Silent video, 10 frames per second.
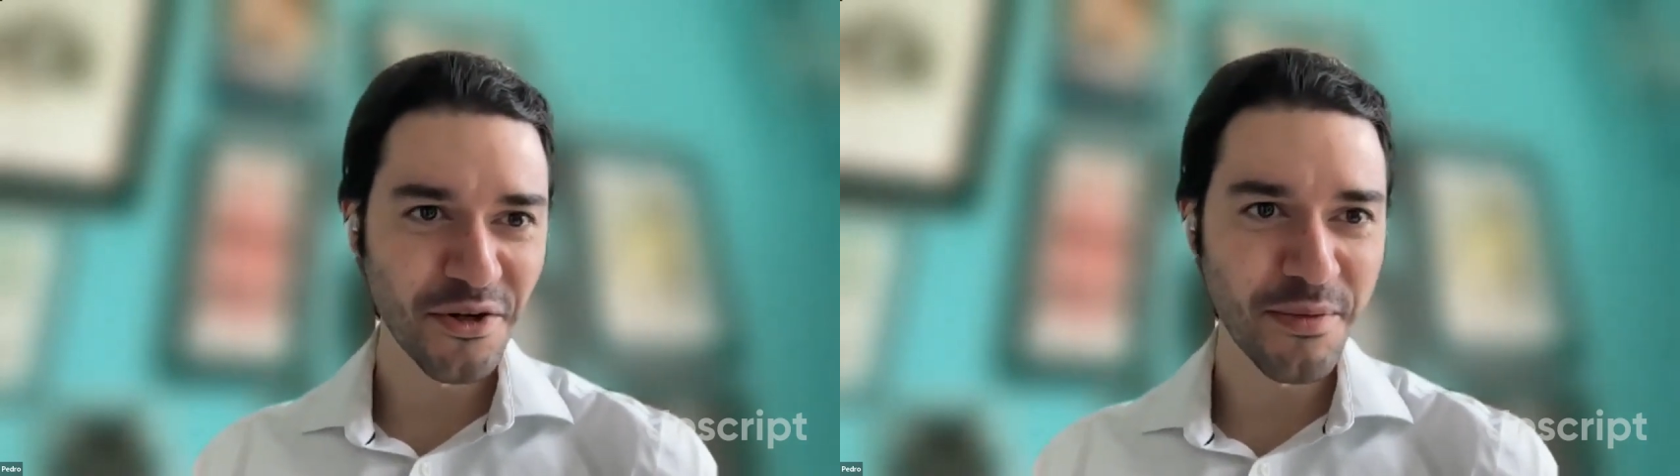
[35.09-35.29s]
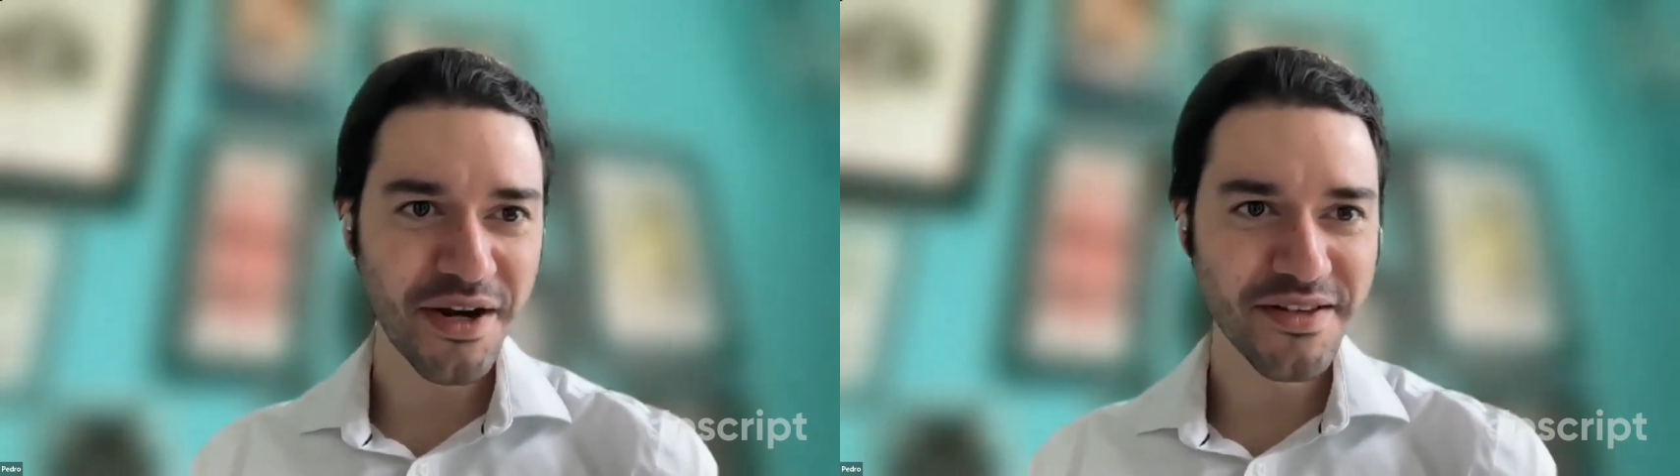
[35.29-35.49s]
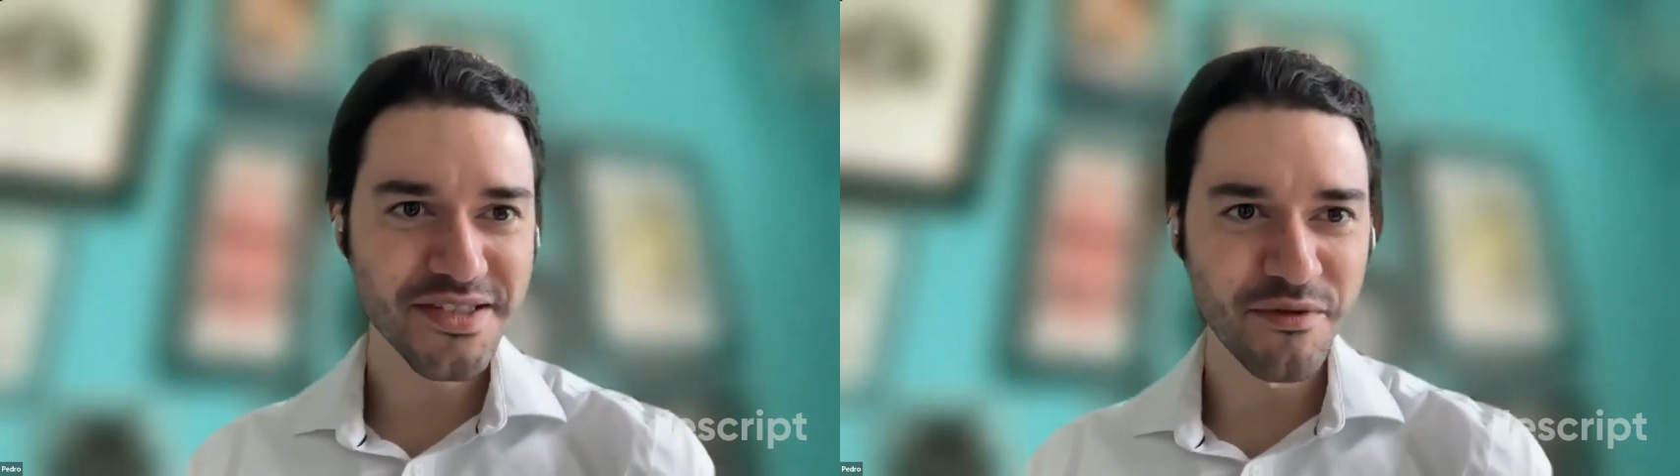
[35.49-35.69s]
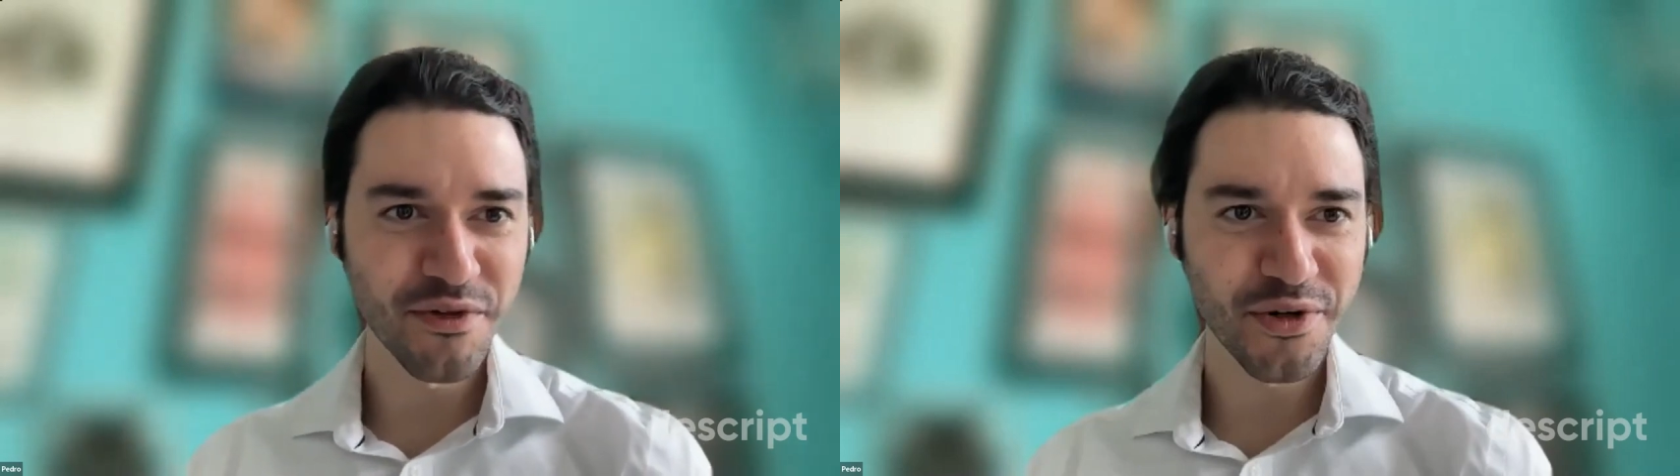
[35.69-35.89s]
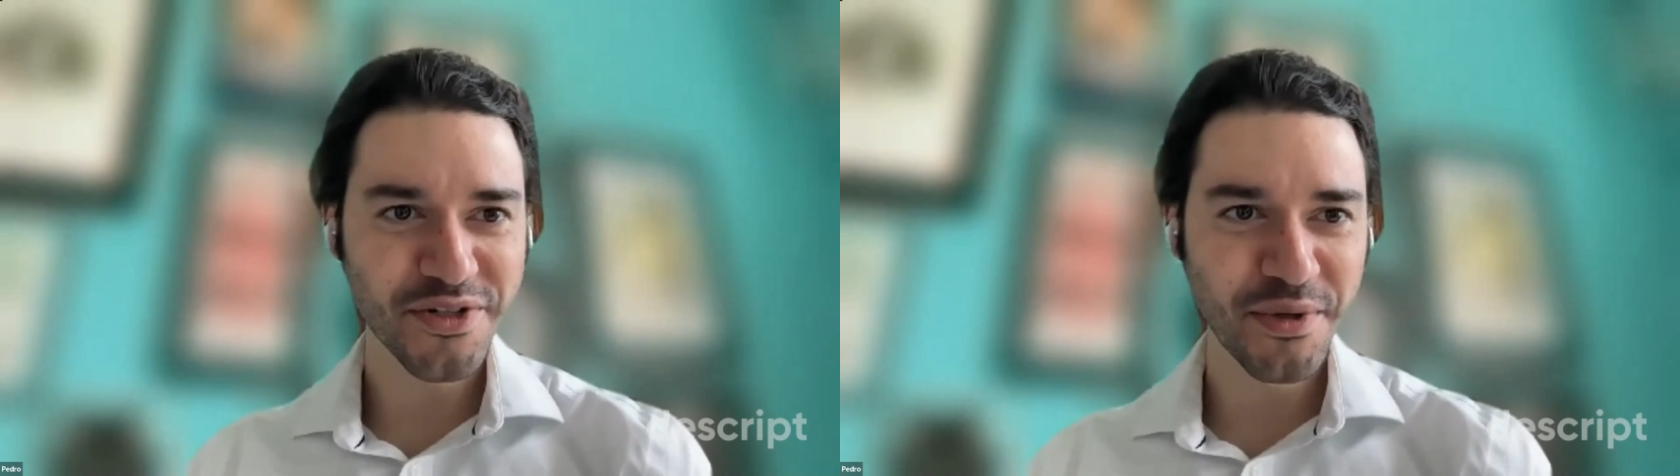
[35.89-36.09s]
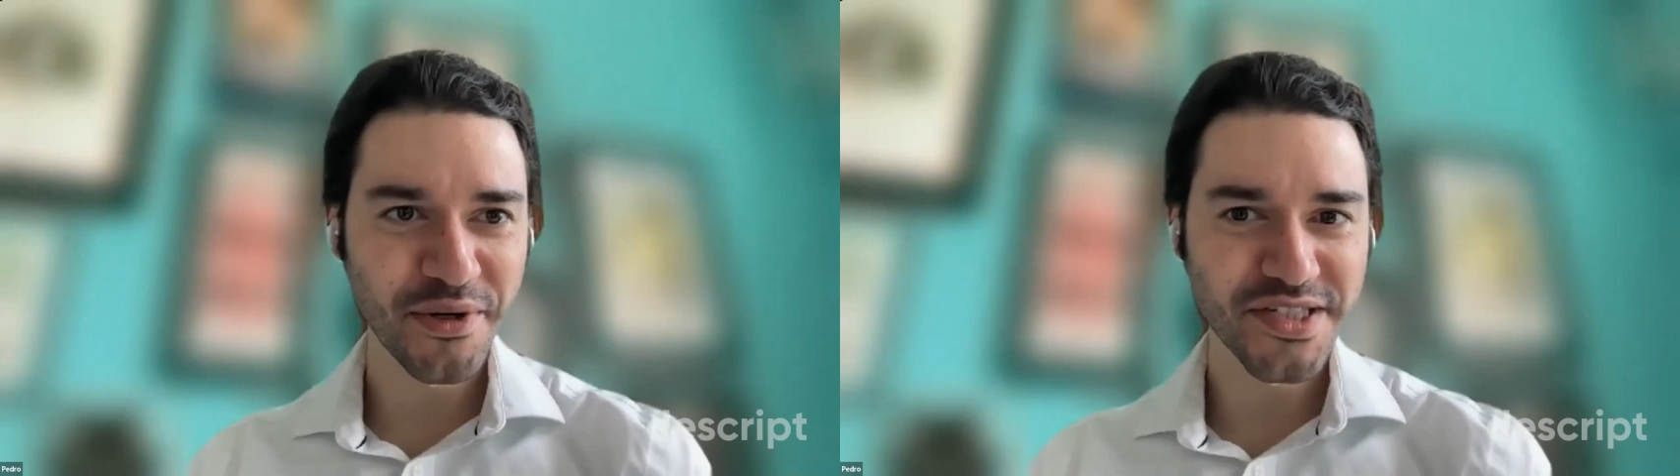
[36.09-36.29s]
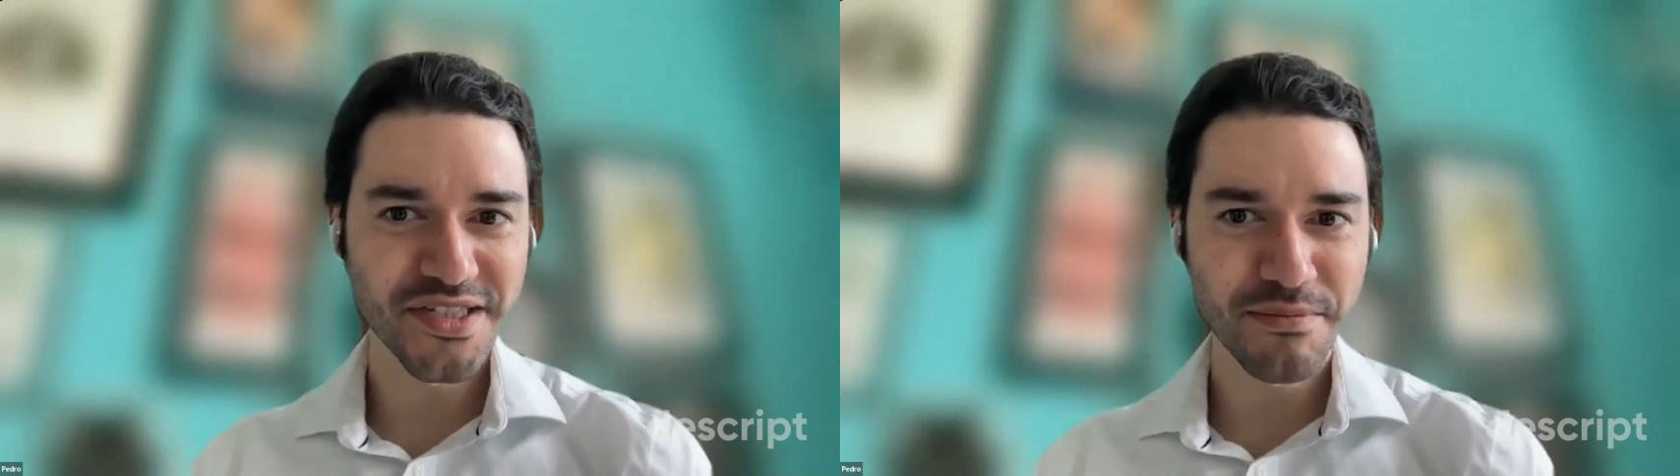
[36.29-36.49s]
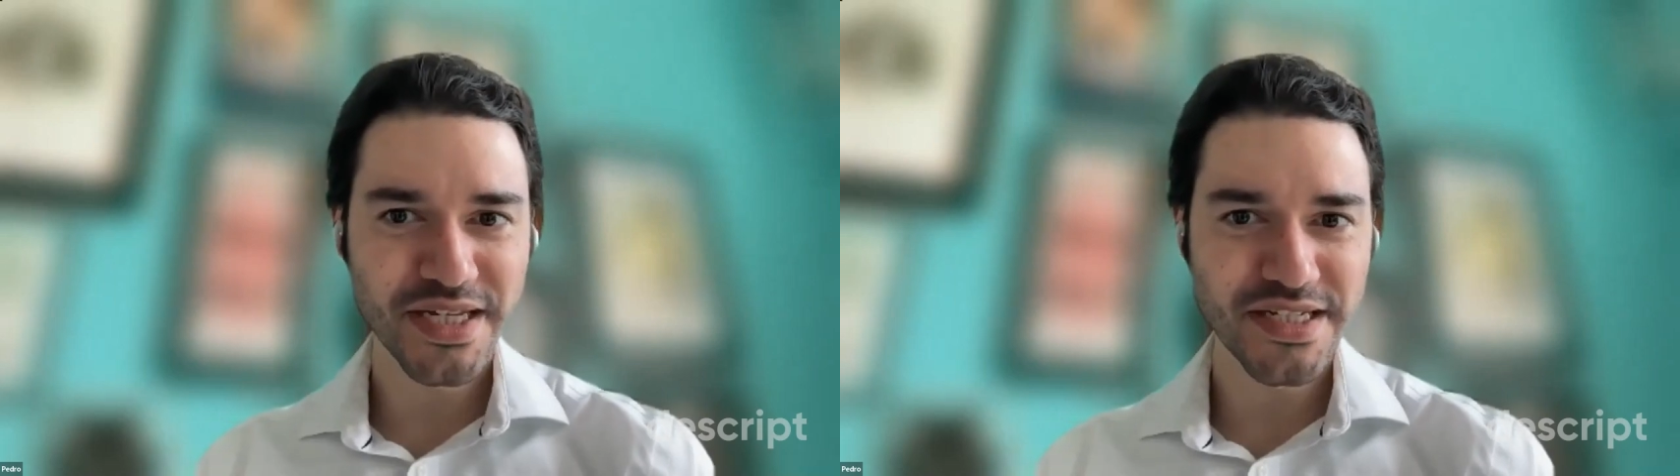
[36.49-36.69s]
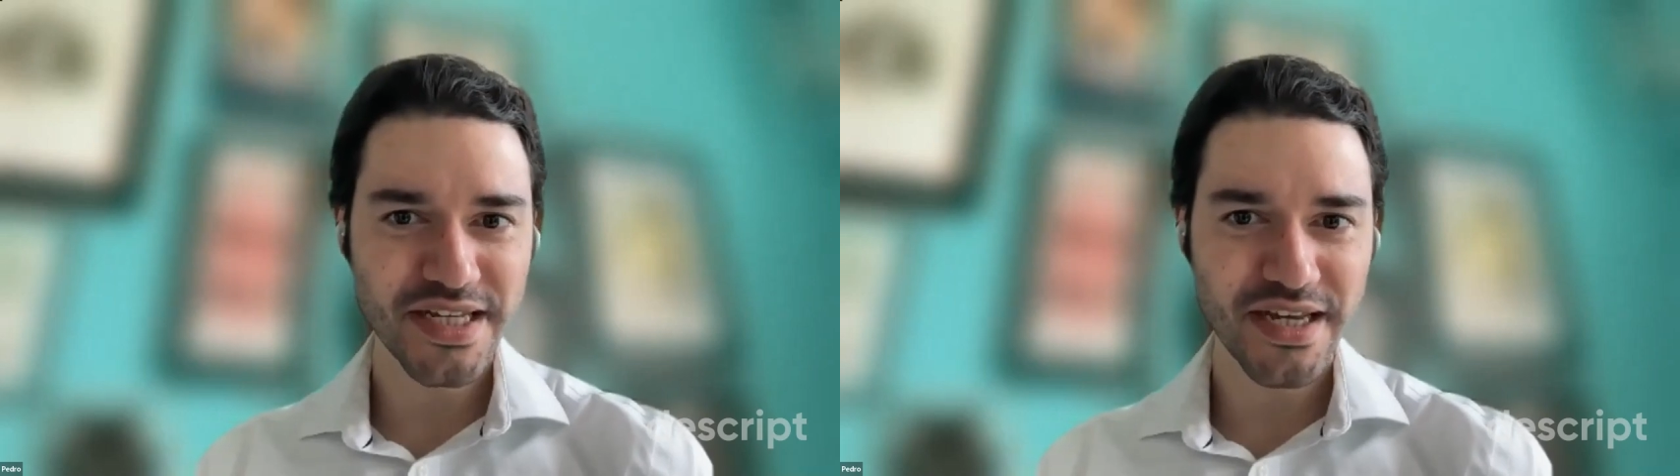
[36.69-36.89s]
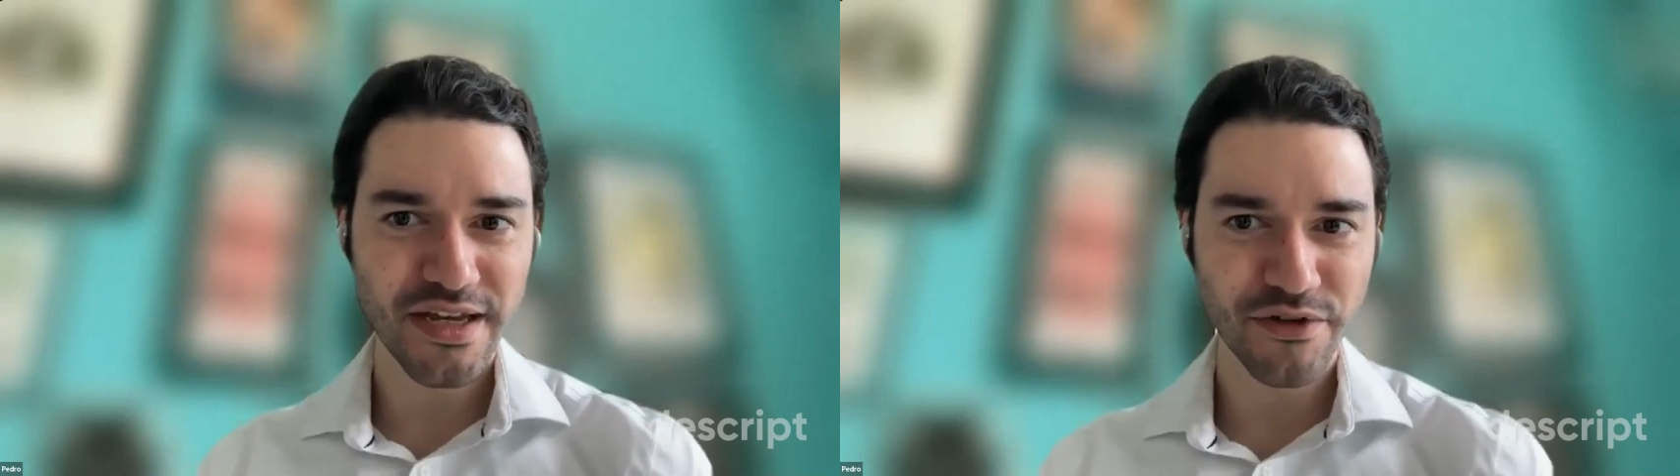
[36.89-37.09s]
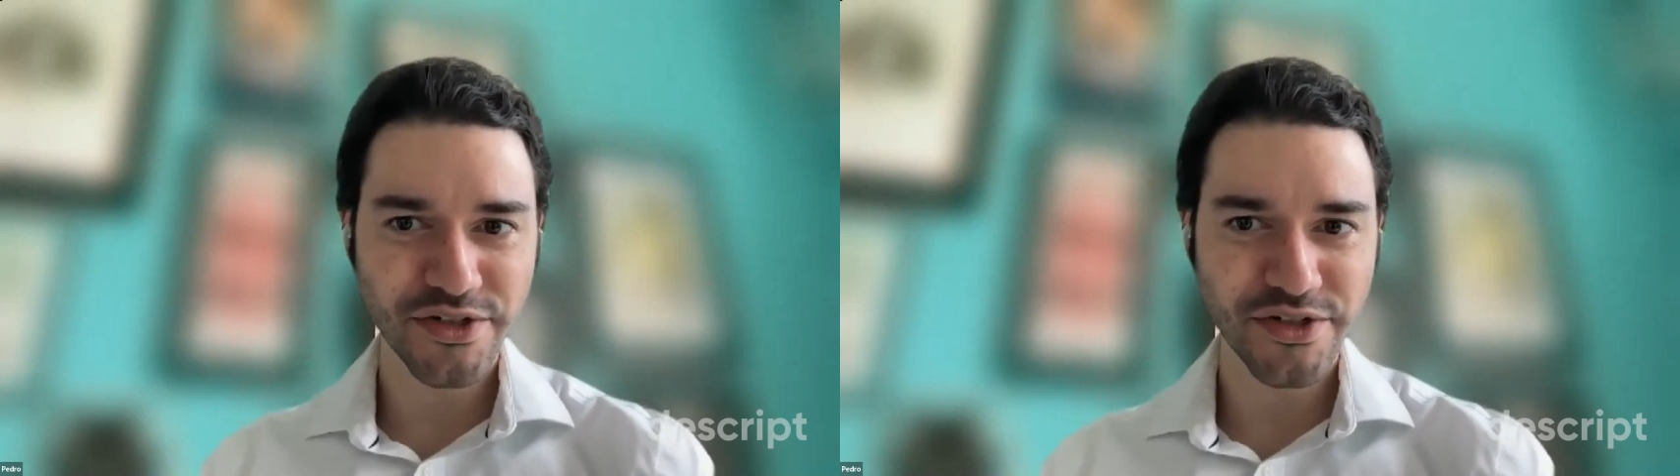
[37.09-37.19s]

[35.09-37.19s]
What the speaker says: learn about some of her experiences in PT,